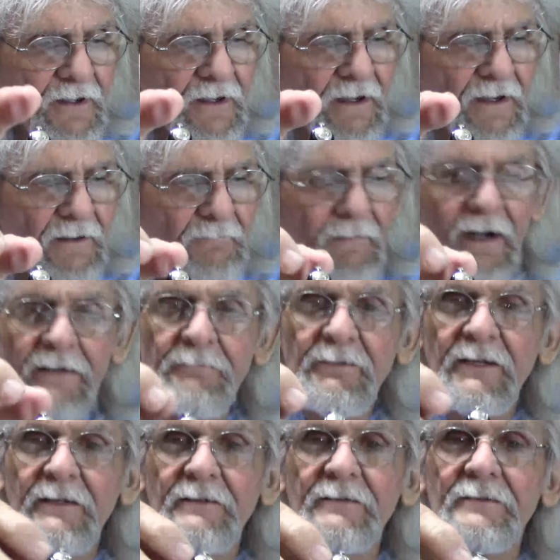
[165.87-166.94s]
uh, My
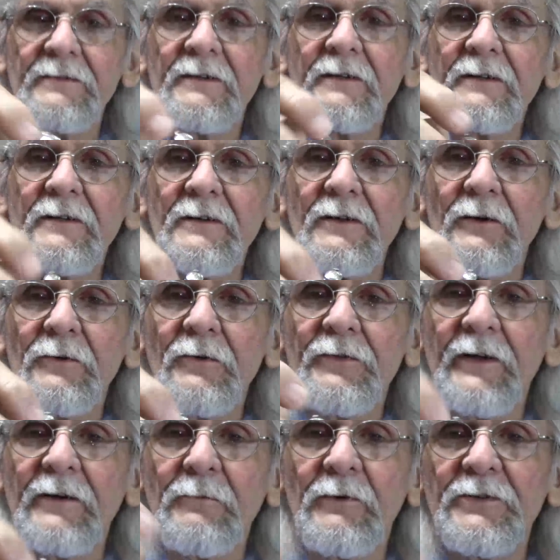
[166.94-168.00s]
Pen logo
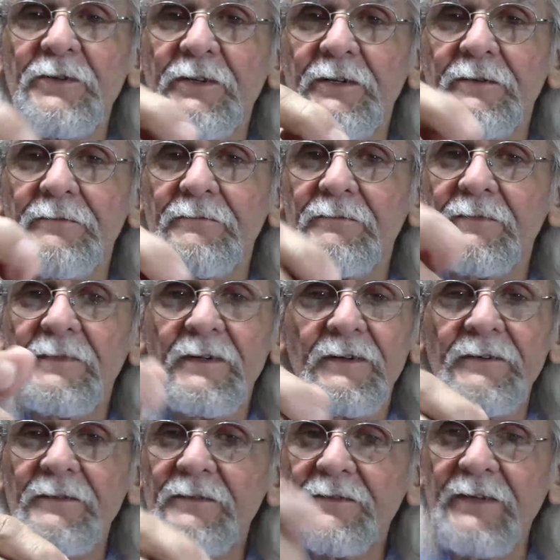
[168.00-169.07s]
thing where you can
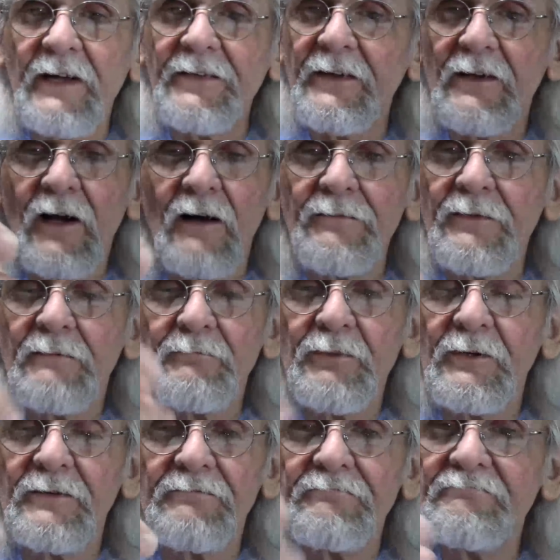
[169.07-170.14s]
take that off and
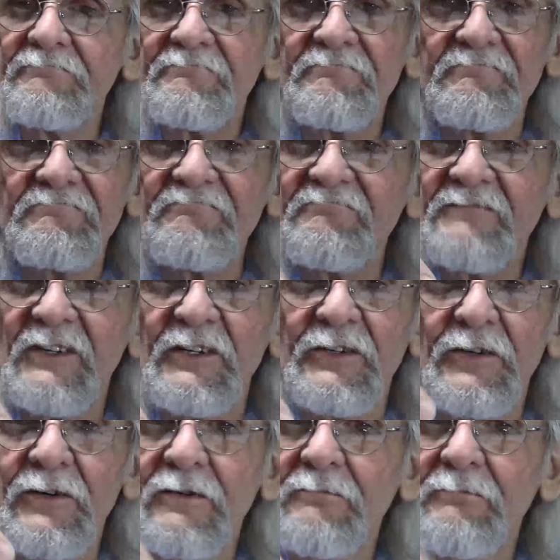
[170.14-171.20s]
put your